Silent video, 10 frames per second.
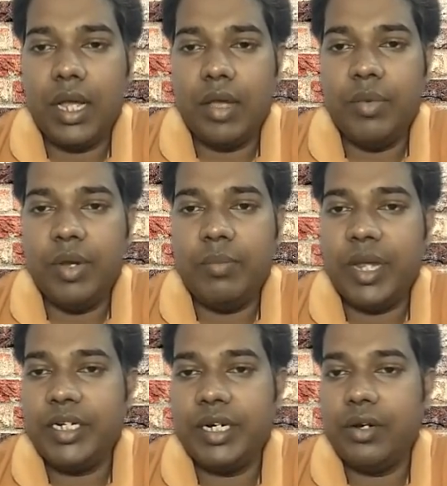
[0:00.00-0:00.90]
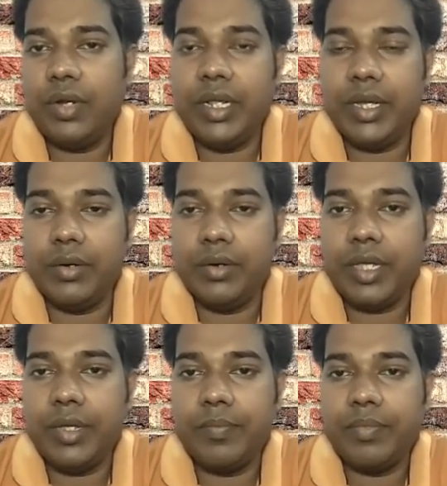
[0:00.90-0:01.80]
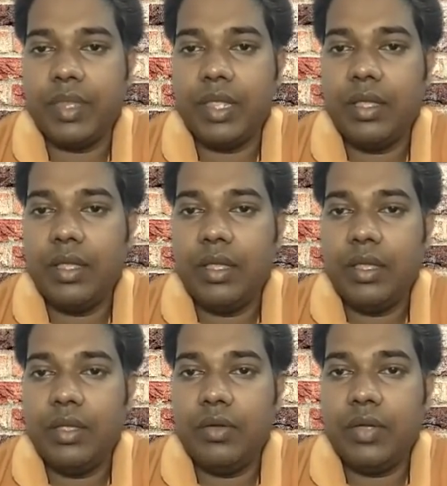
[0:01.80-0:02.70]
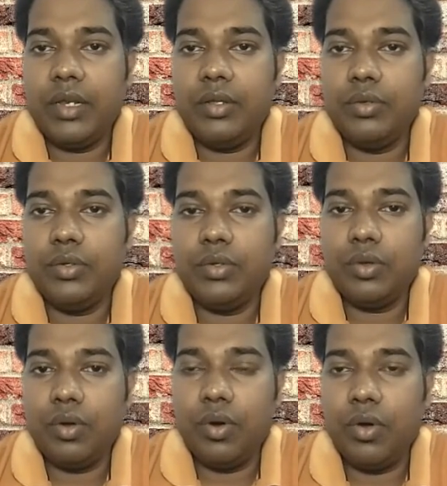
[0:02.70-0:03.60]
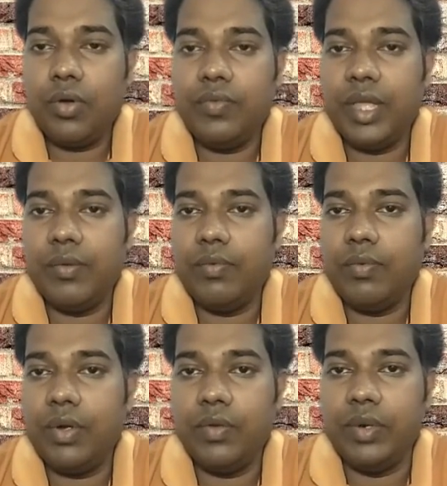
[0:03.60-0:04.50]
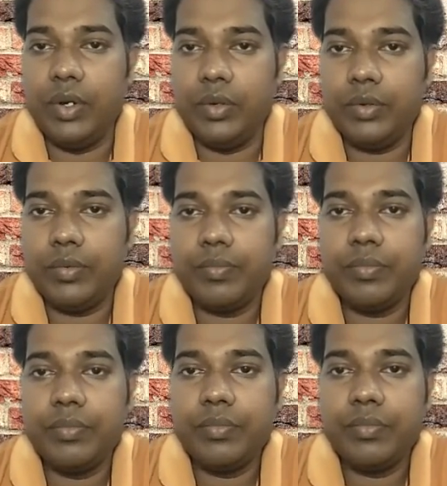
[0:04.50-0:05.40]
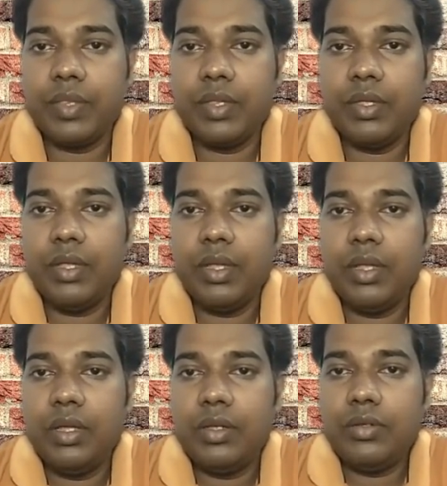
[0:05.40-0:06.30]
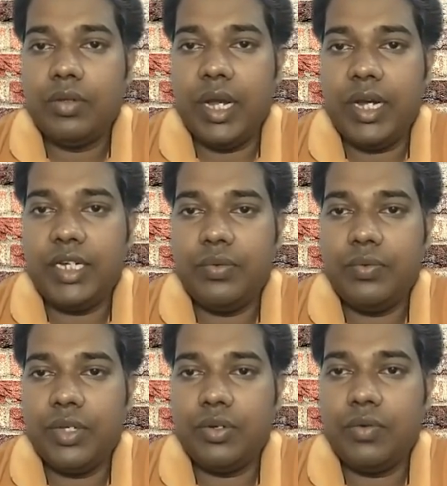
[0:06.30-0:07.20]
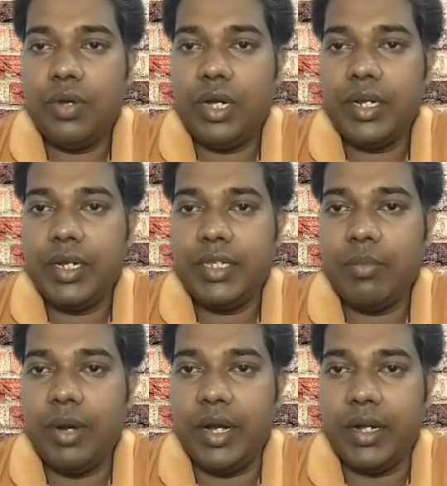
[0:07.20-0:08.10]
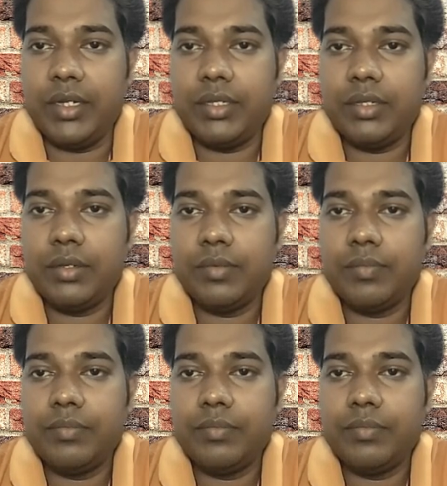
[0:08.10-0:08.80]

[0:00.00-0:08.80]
have been mentioned over here. Okay, you can use all of them for your video. So let's first of all increase the brightness.